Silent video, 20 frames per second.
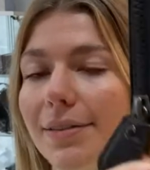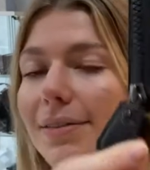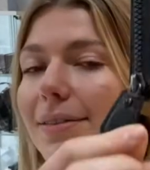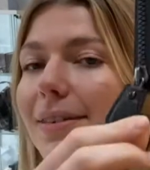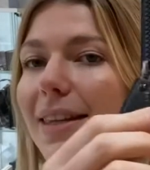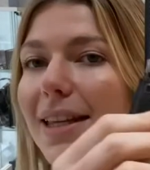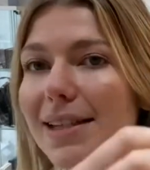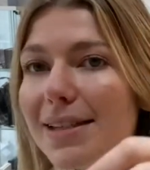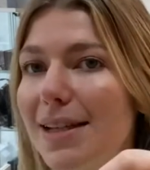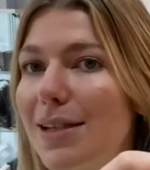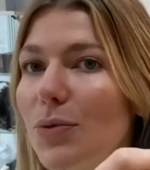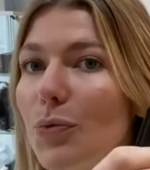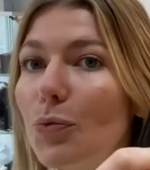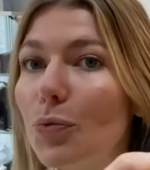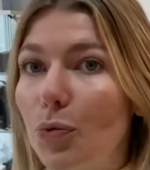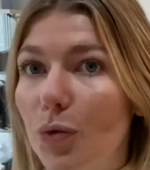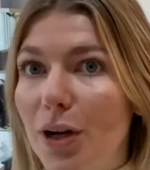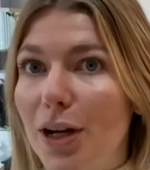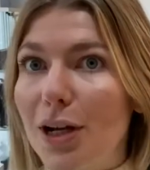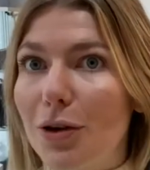This is
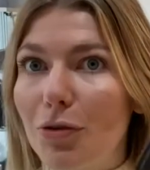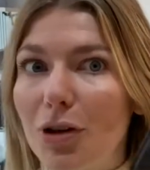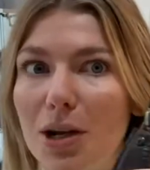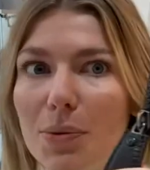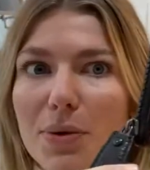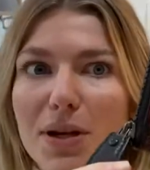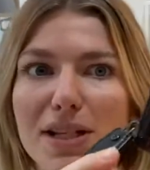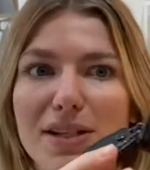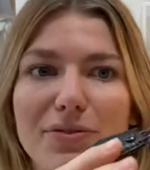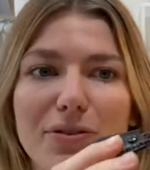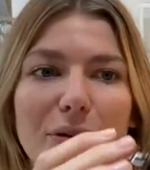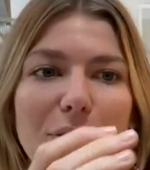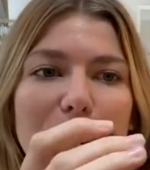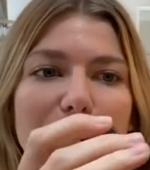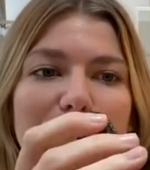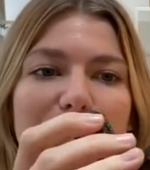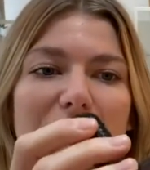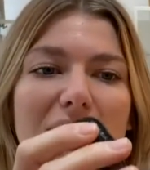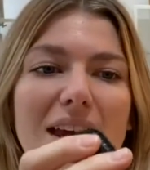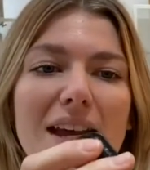really, really beautiful.
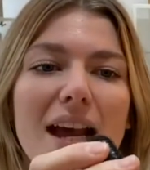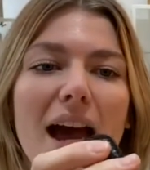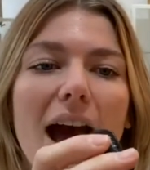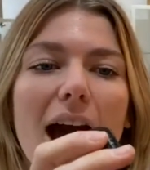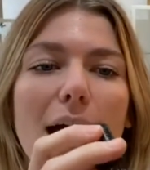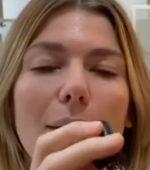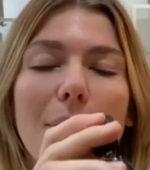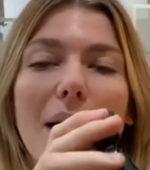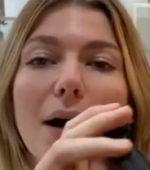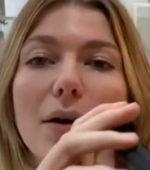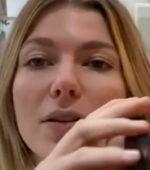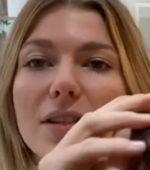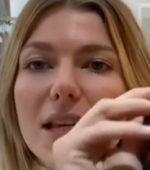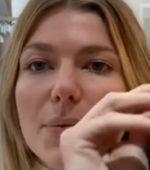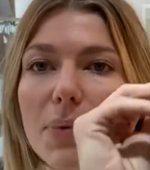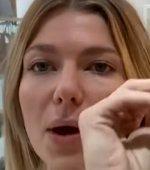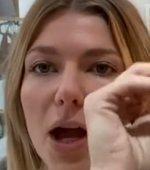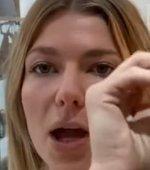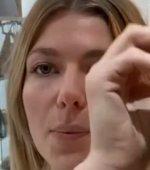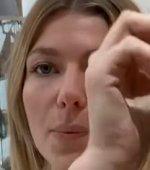Um, I'll zip
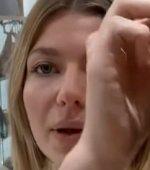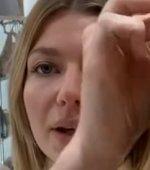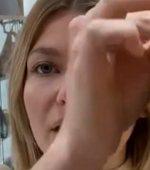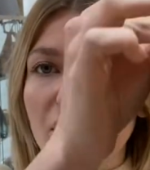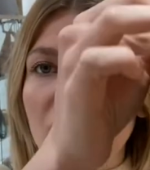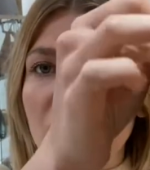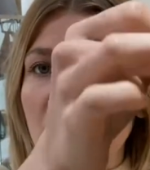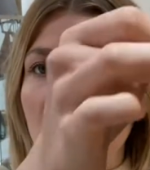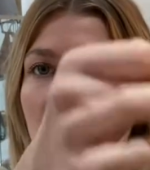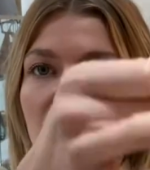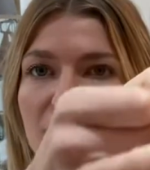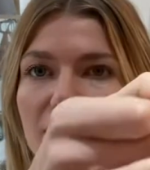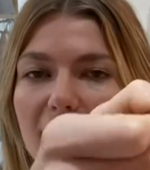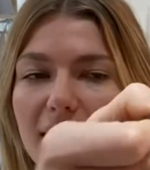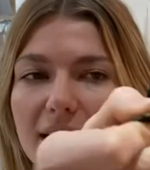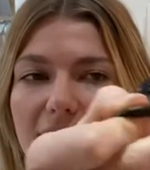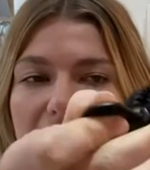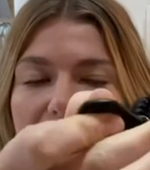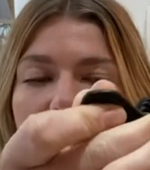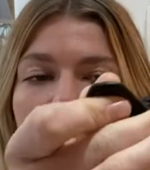it open and show you the
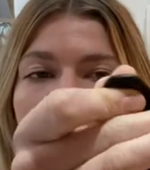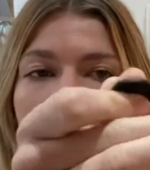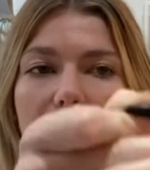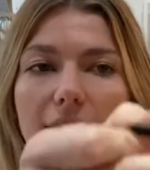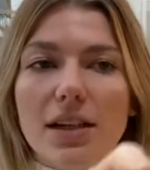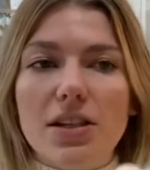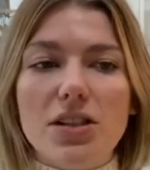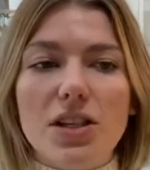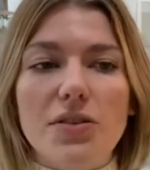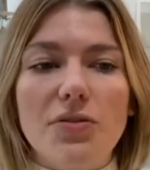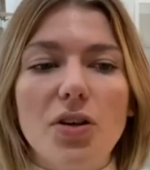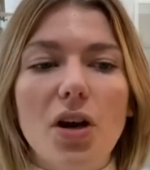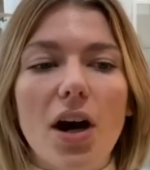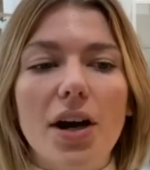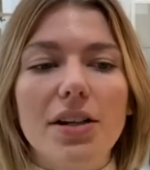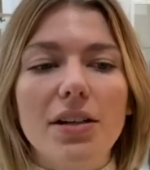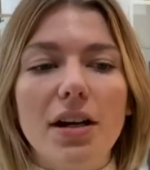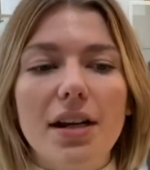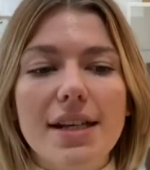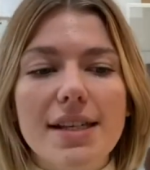inside. So you've got a
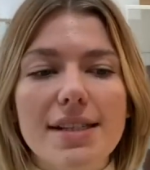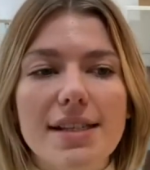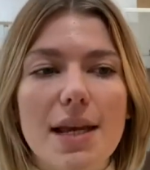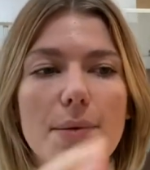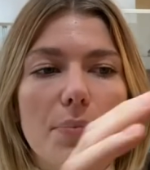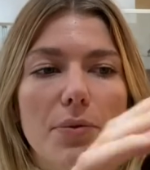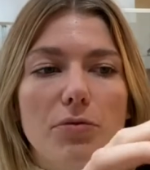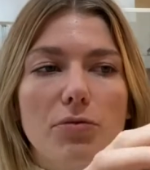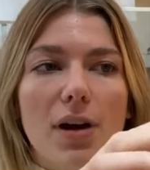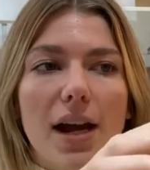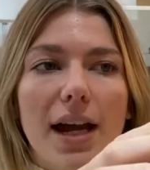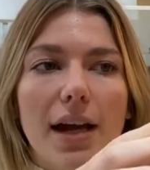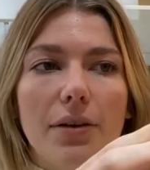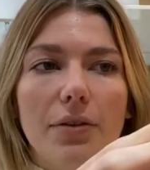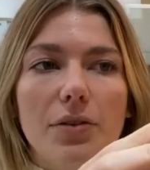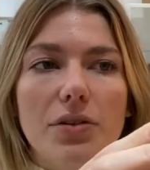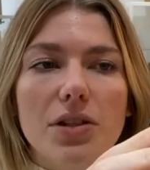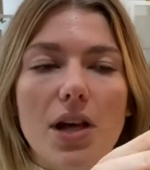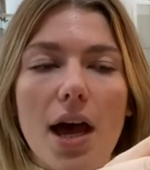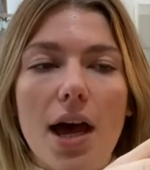nice zip
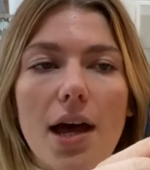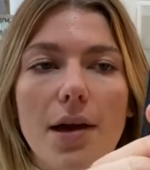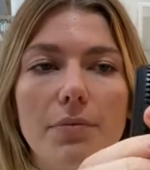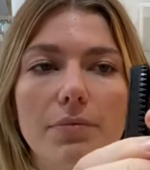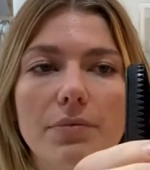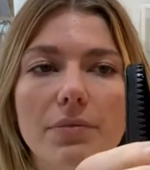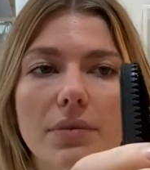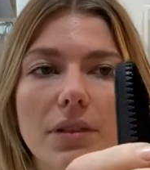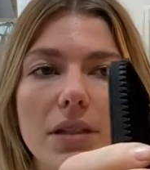round um,